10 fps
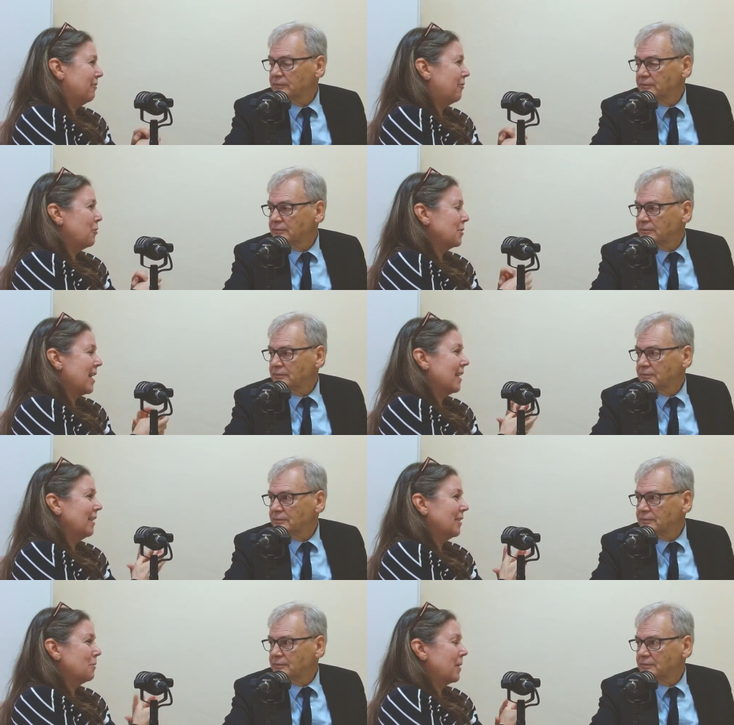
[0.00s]
Speaker 1: fall down a
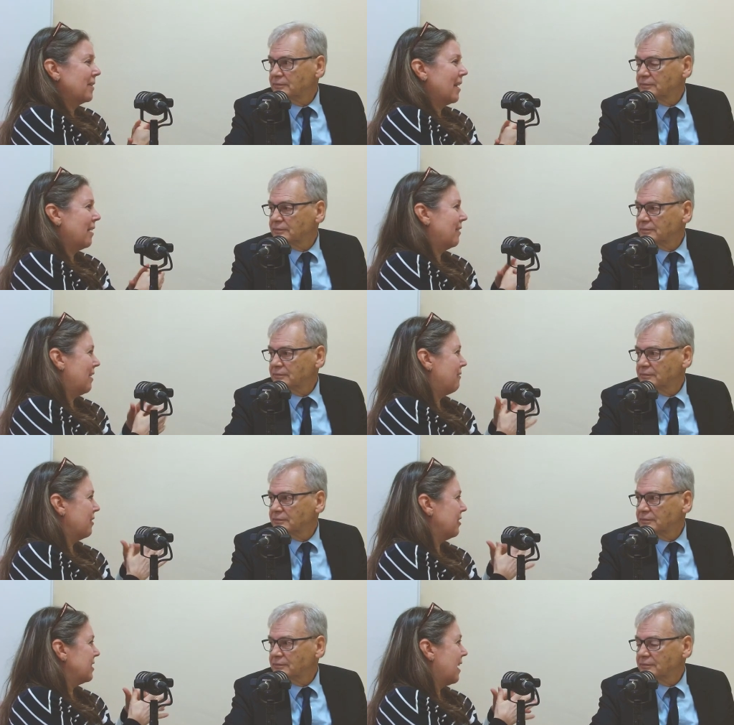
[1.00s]
little bit. They're, they're
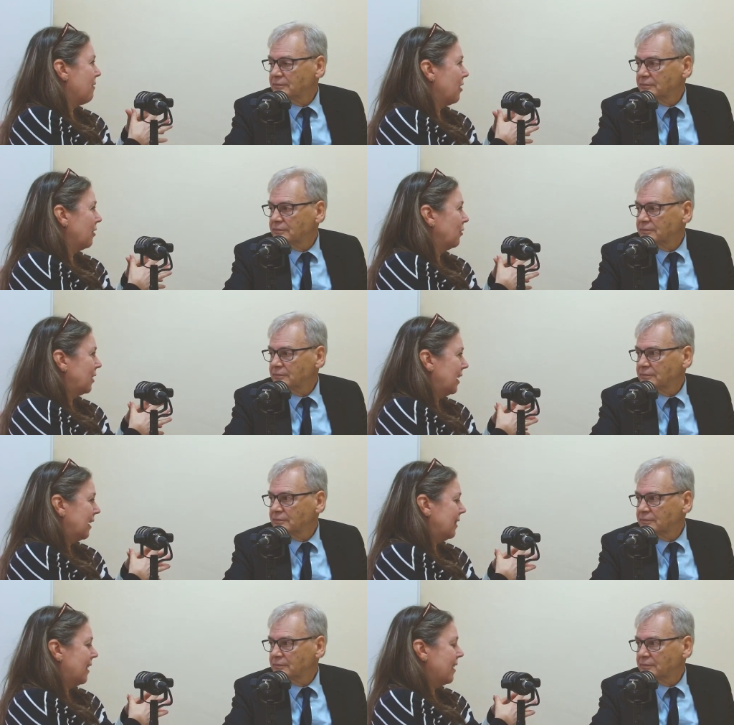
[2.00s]
very narrow looking
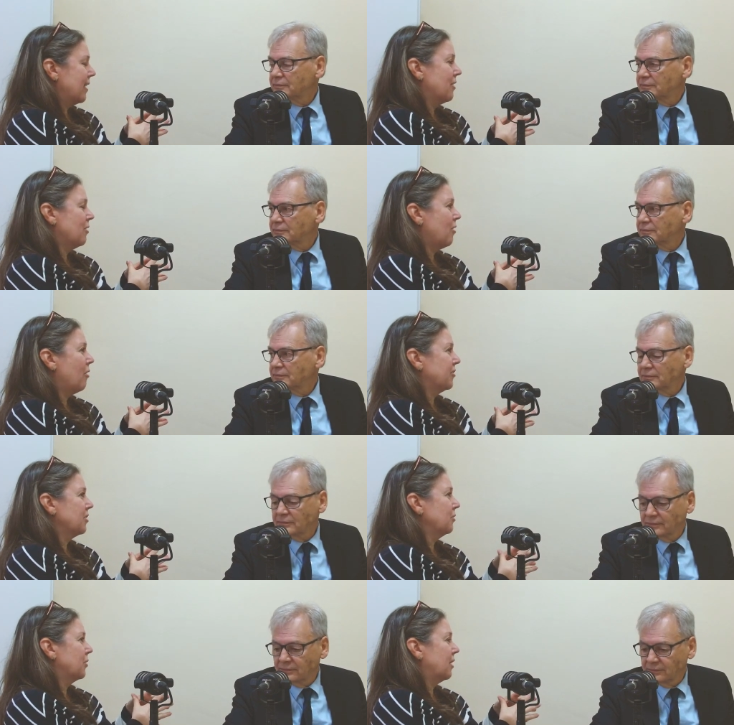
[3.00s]
in that they're not
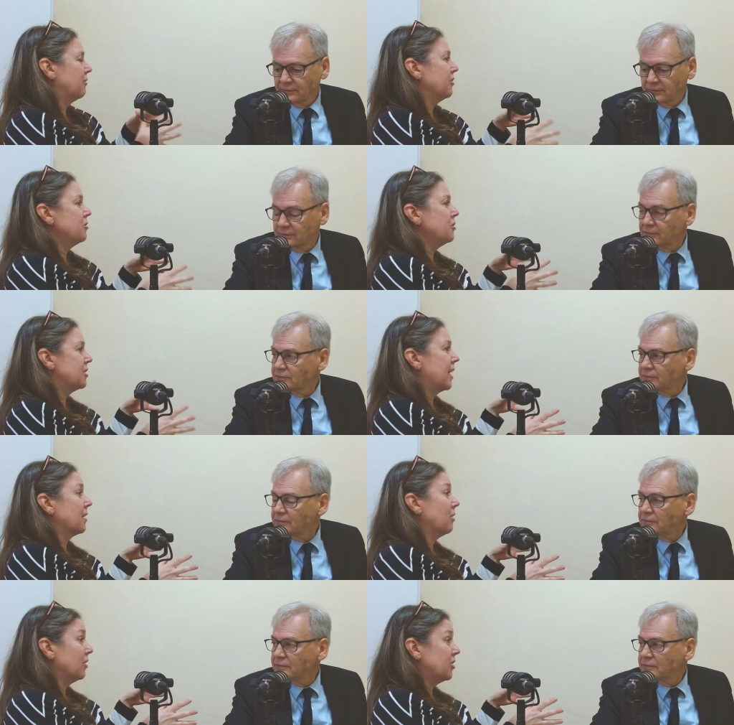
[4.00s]
often looking for new
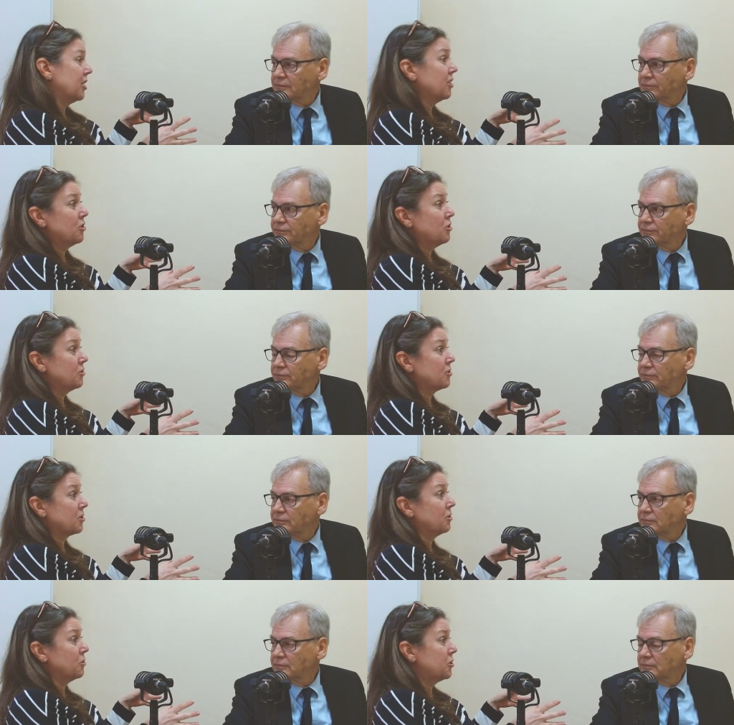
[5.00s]
technology and new
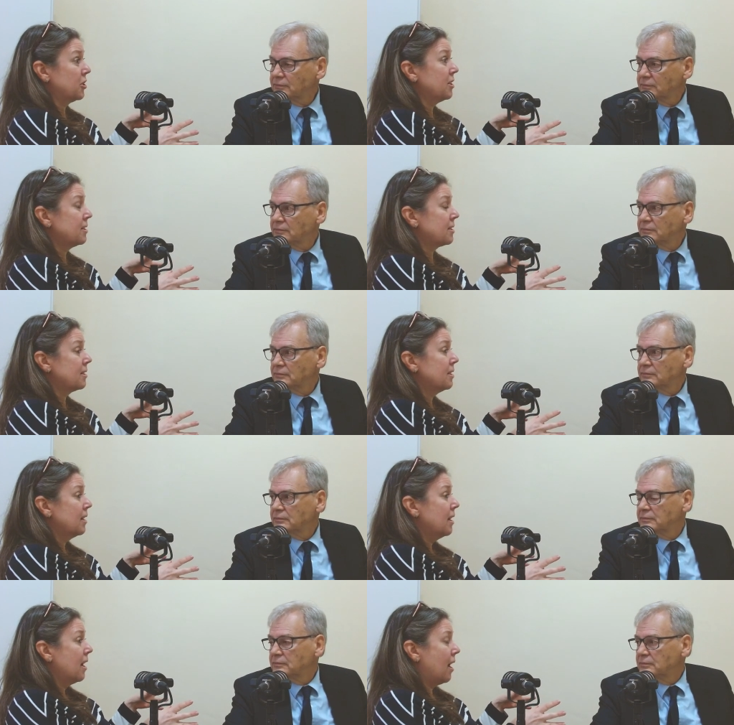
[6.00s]
solutions
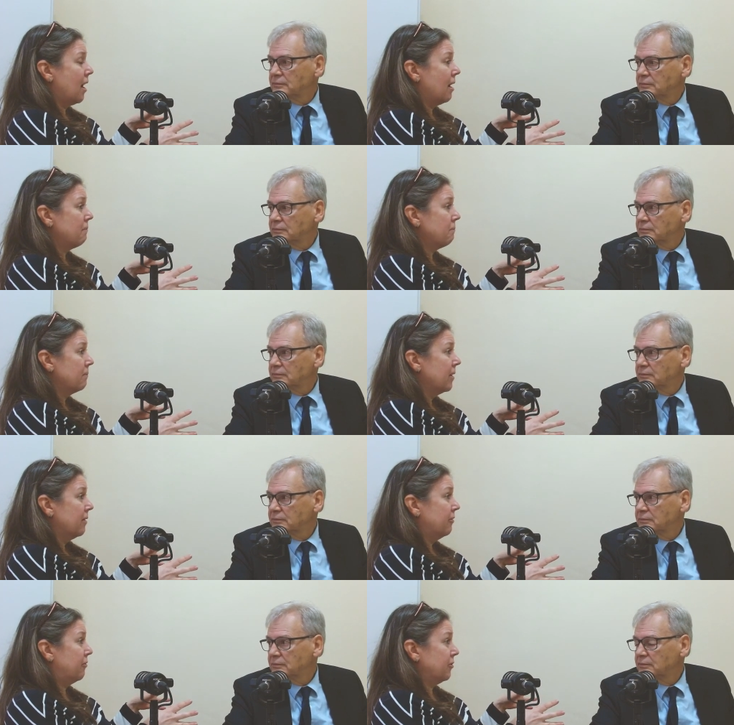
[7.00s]
um,
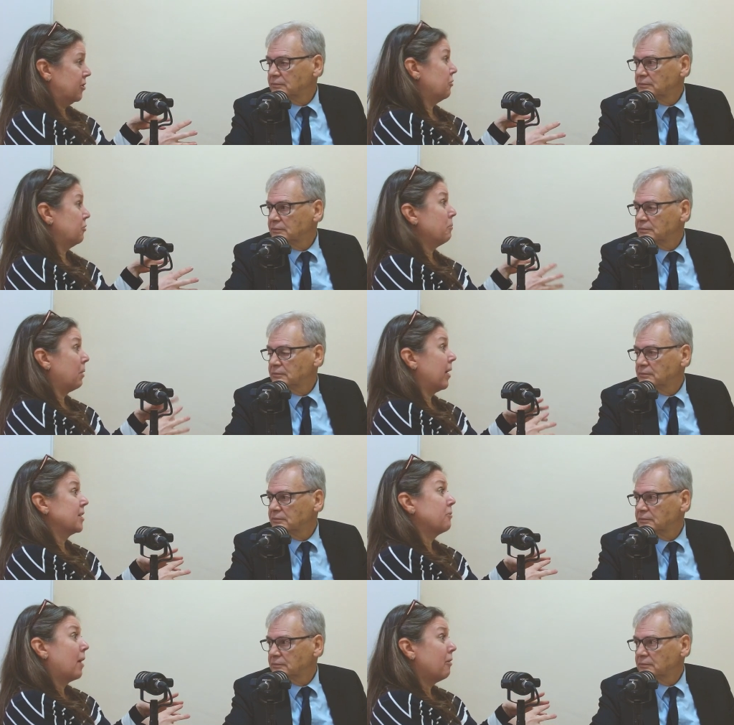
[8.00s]
to apply
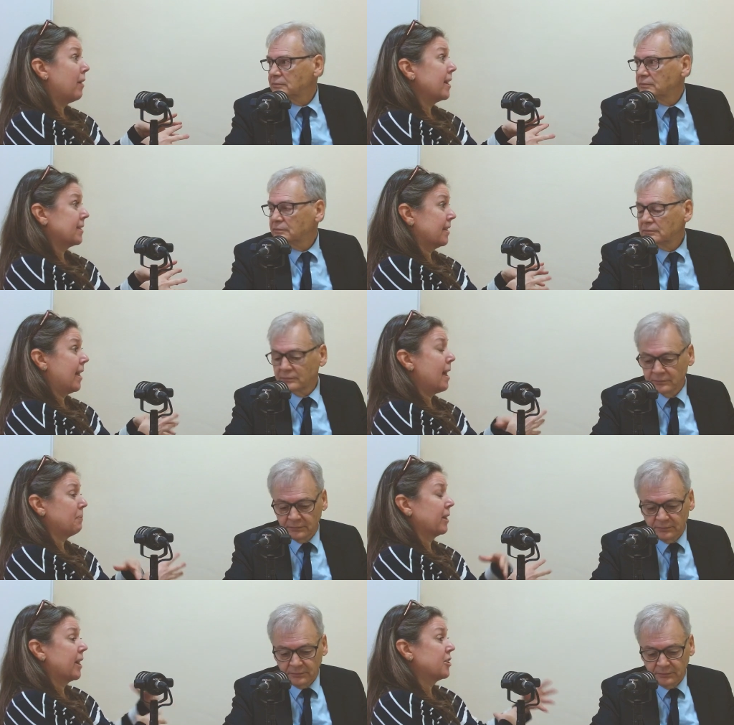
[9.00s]
to railways and the
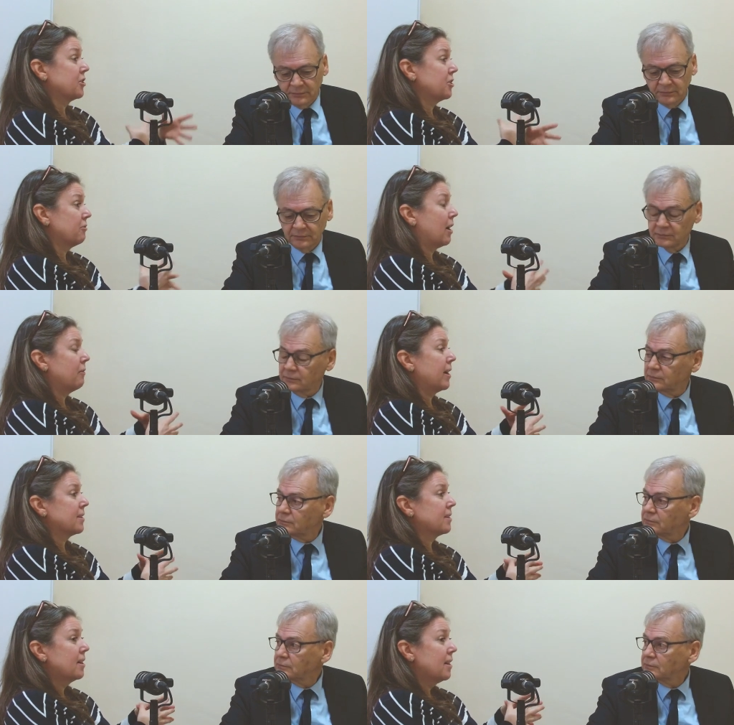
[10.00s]
application to
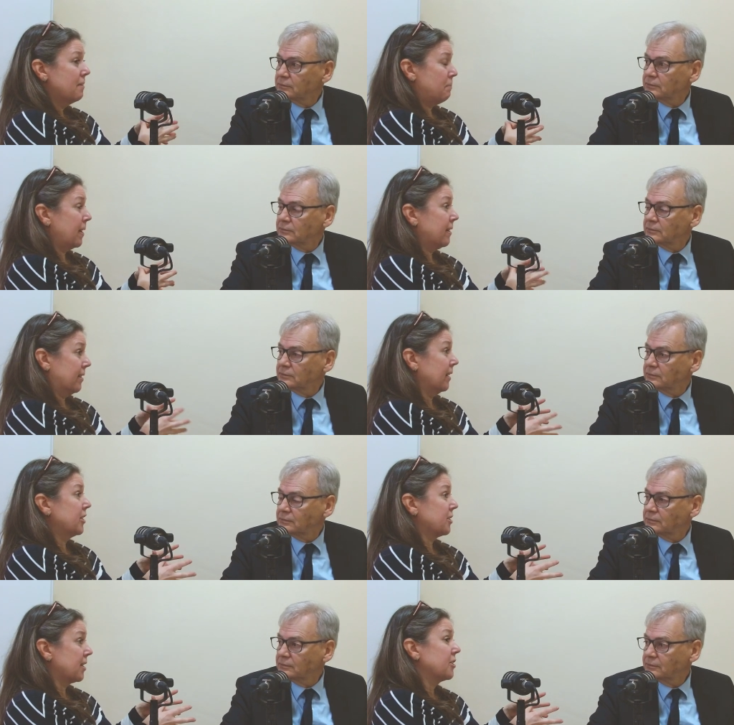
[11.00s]
railways. But the
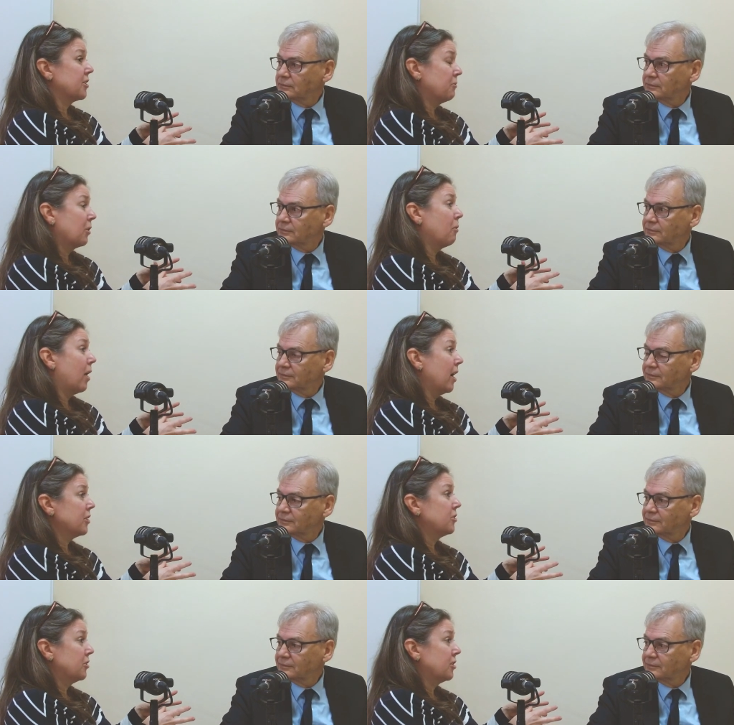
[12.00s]
legislation
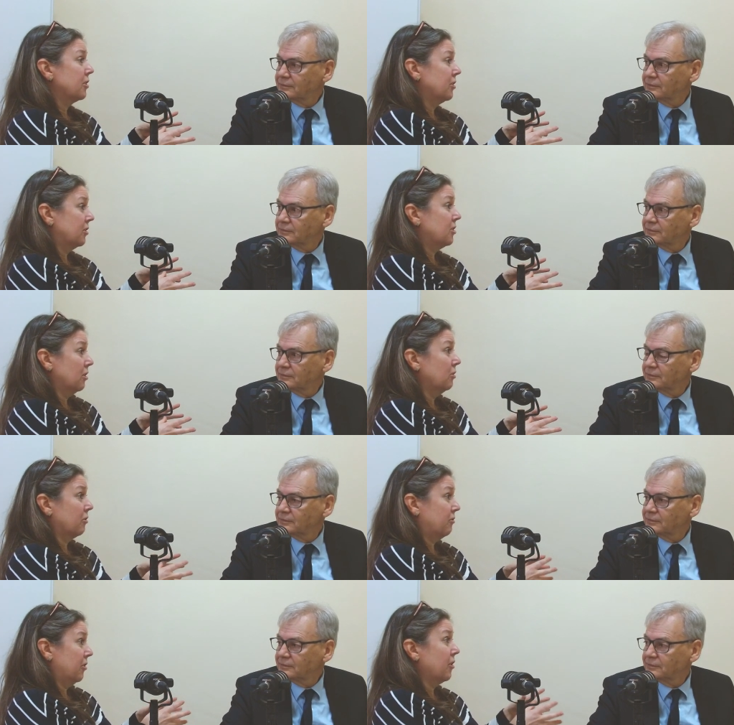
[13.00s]
requires you to, to look
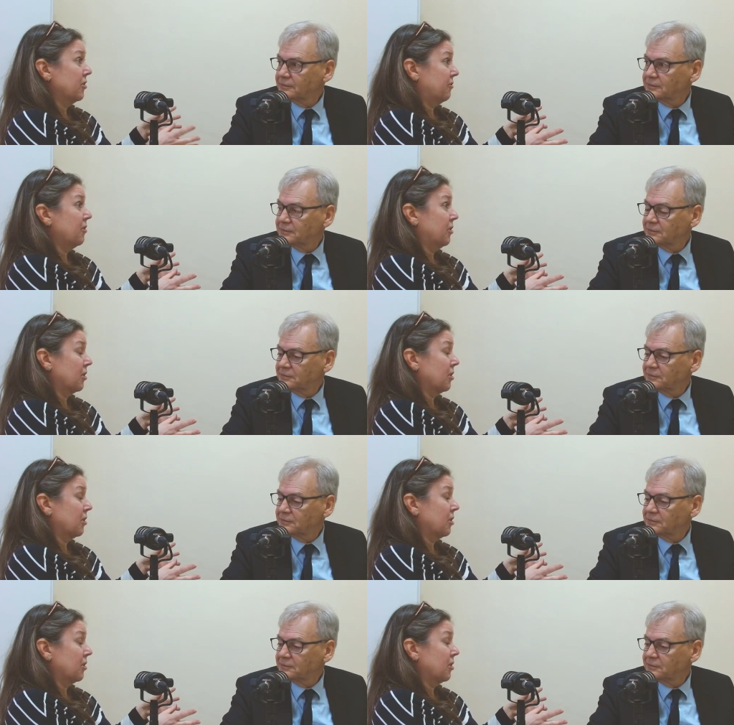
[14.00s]
for those further